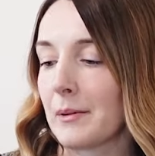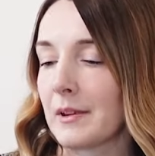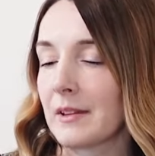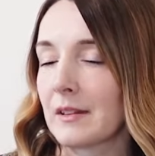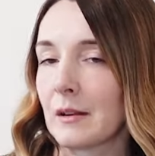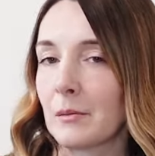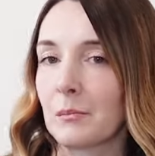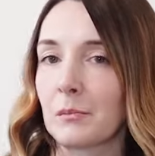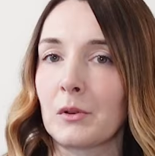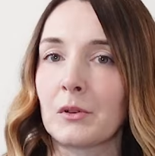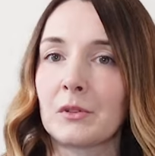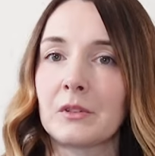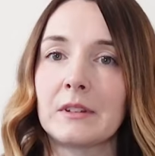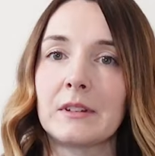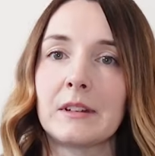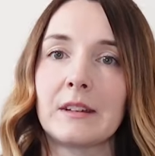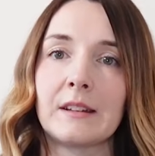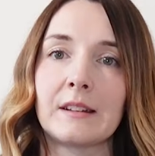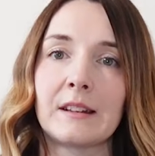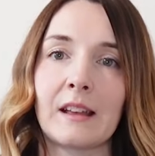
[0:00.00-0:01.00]
but some
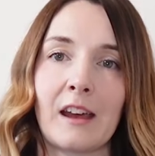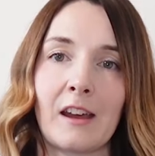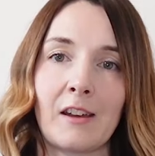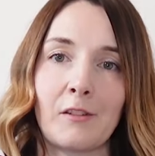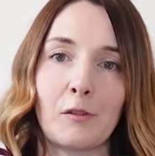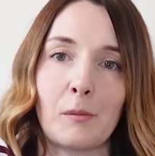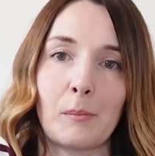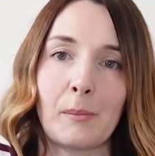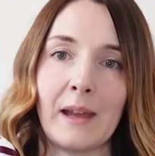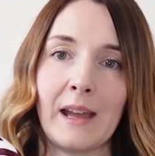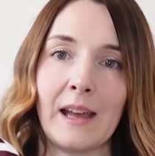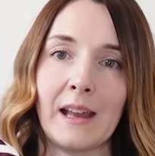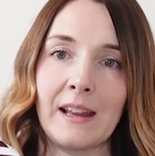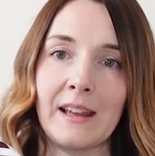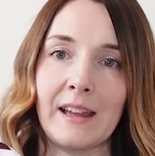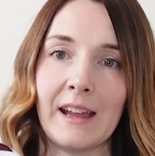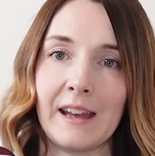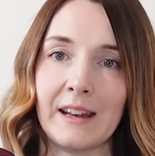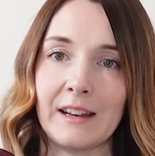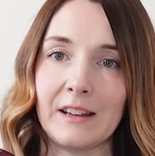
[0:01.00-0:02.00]
Pontes have
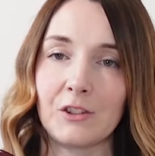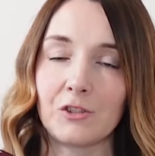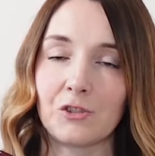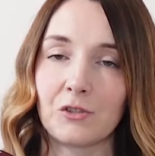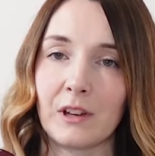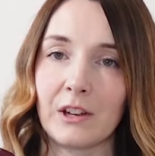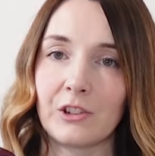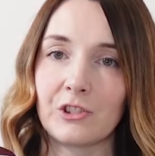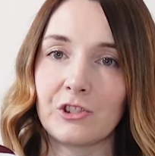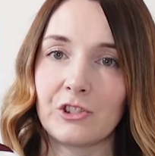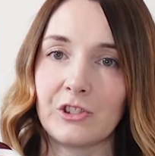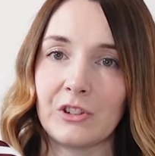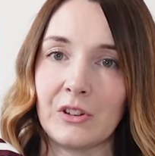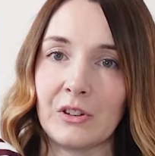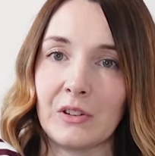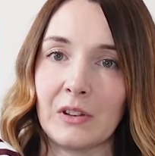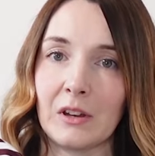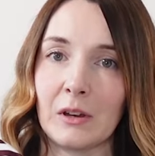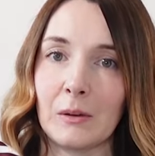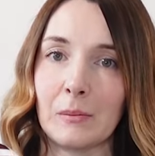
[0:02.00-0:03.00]
barely any stretch
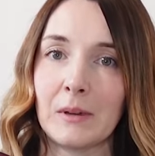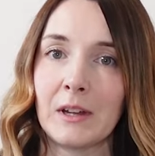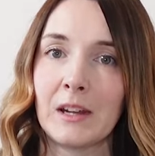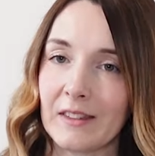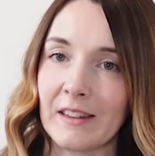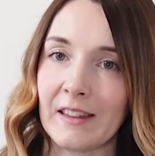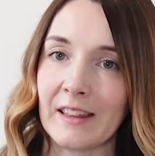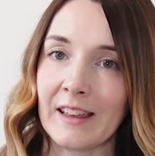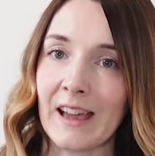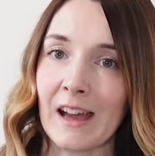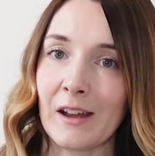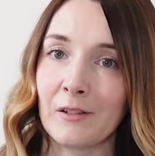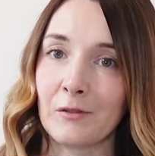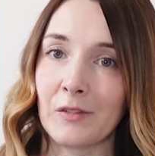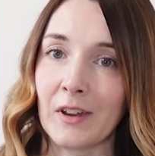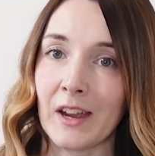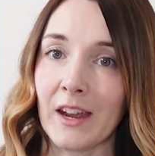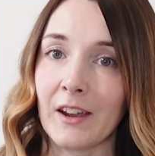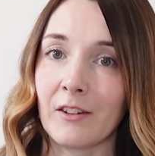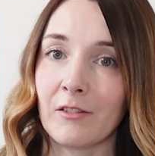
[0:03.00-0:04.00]
to them, so they can
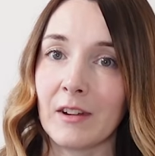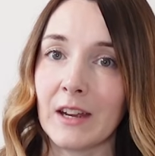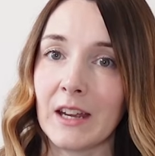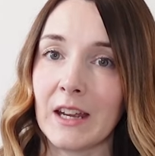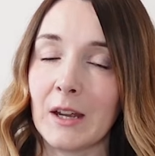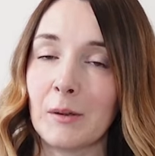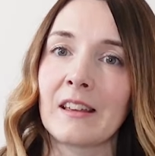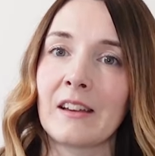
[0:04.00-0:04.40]
vary.